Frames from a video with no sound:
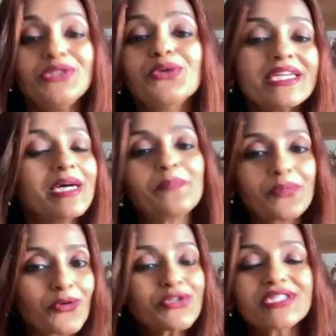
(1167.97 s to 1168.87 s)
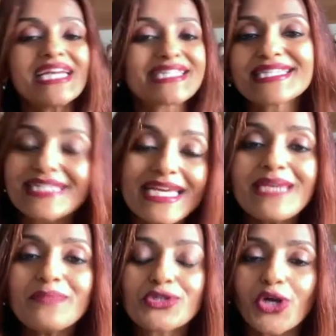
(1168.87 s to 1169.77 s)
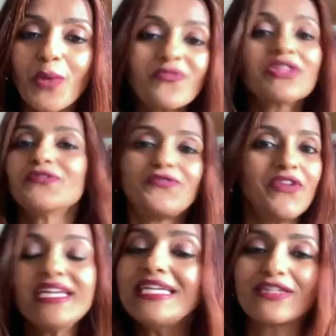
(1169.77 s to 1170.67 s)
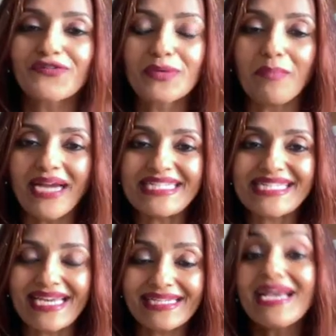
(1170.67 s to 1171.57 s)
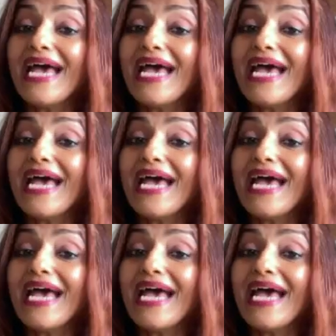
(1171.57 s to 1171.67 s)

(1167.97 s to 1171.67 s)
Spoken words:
You can approach that same job with a very different mindset.